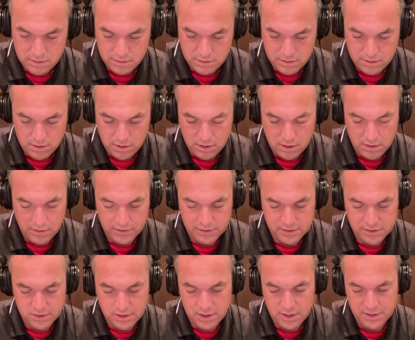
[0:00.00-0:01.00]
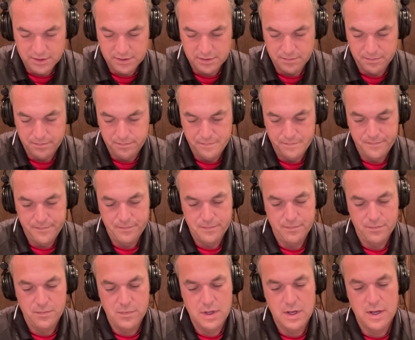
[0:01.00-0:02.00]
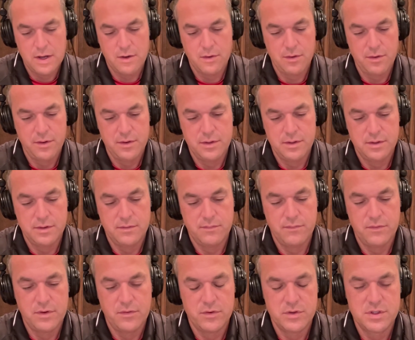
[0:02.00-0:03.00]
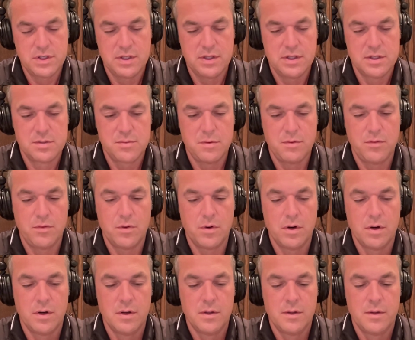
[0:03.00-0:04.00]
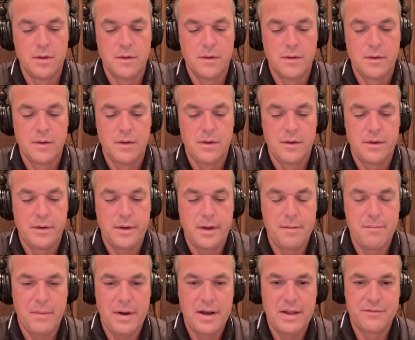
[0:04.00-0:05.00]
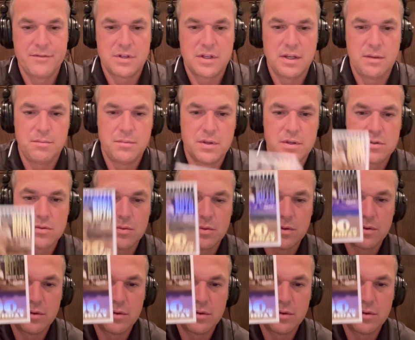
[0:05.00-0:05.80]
Oh, this is awesome. Wow. Never seen this before. I might have to keep this one,